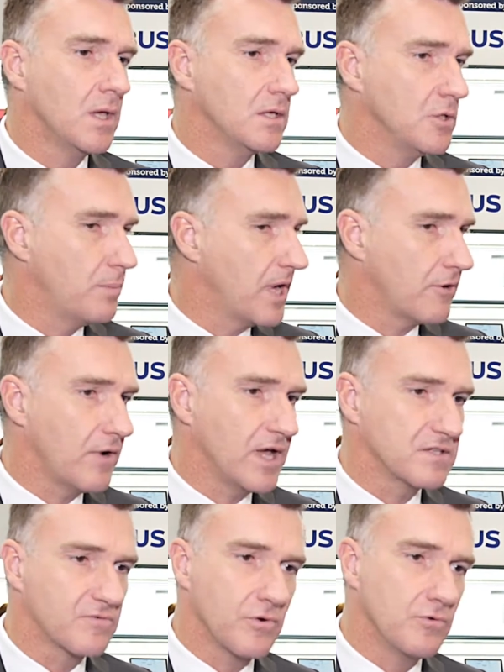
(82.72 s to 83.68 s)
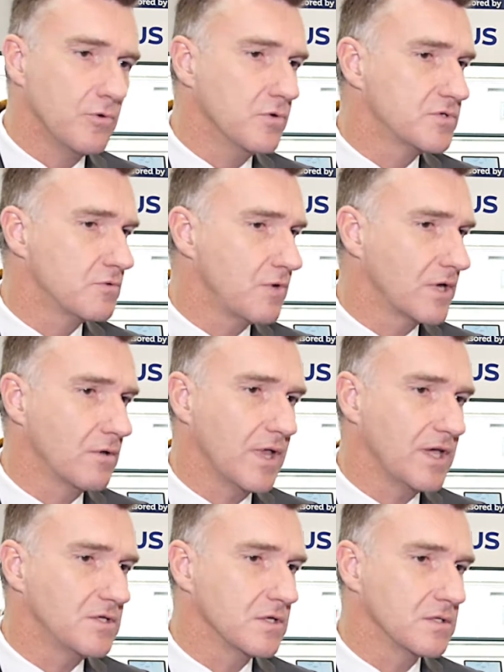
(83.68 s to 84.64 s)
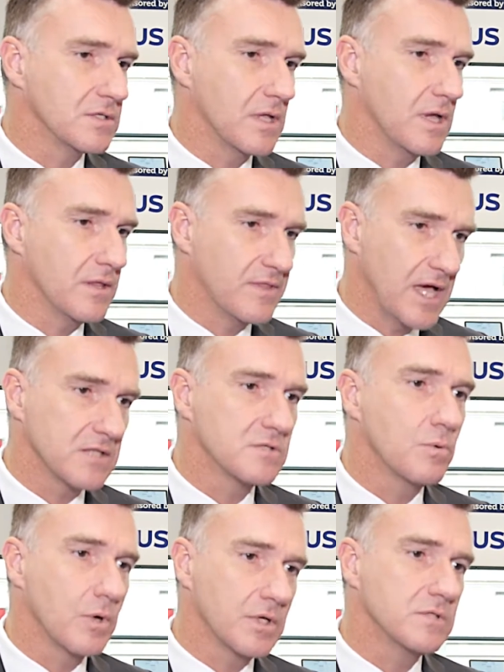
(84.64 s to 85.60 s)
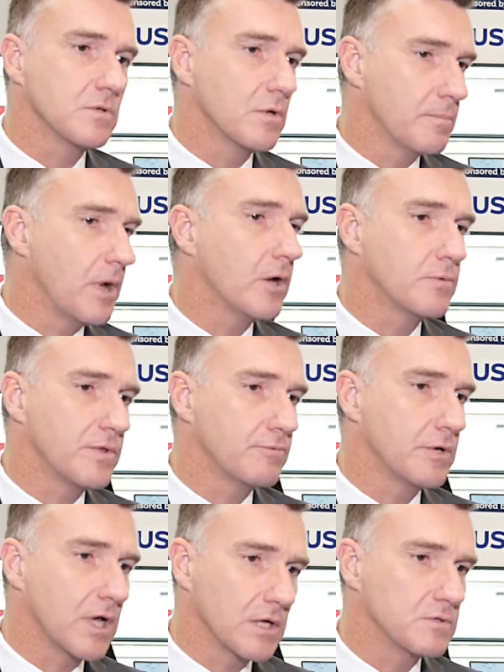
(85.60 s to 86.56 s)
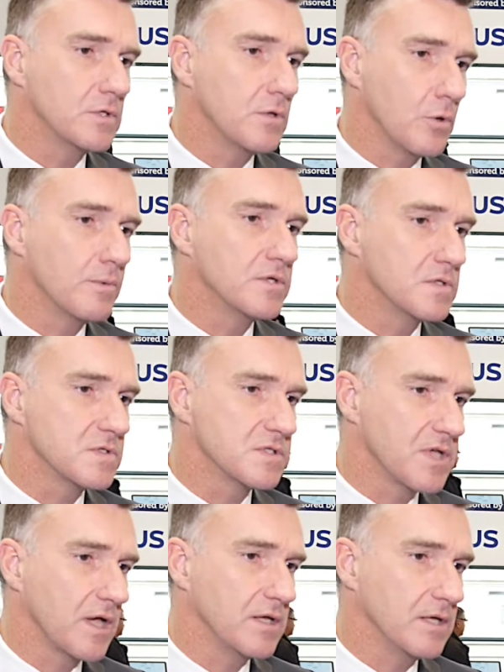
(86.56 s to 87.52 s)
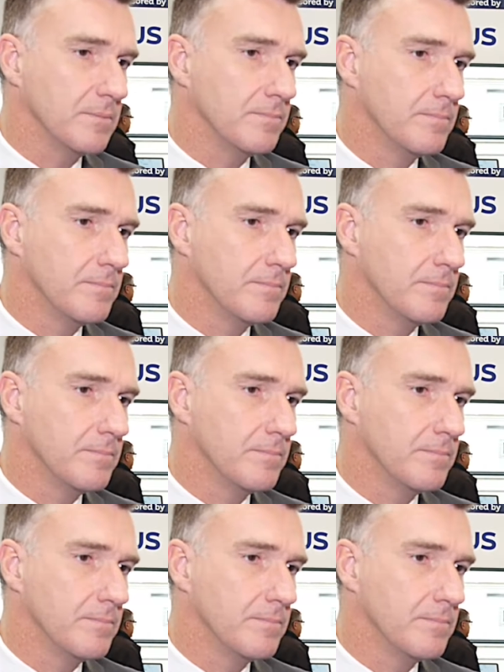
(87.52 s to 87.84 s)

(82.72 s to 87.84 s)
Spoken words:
you better ask for rules and regulations. And that's what it's all about with regard to the orbital society.